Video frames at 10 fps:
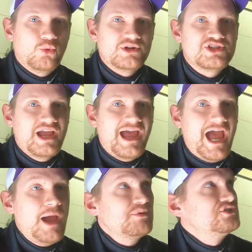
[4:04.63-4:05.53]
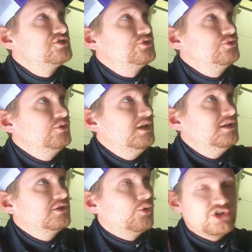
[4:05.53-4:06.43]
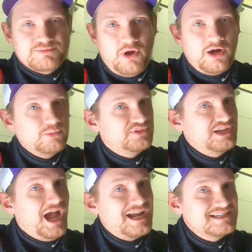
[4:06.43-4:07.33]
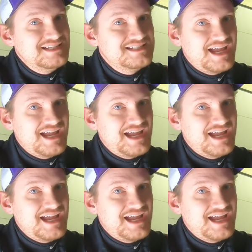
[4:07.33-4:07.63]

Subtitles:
which happens to correspond with the ID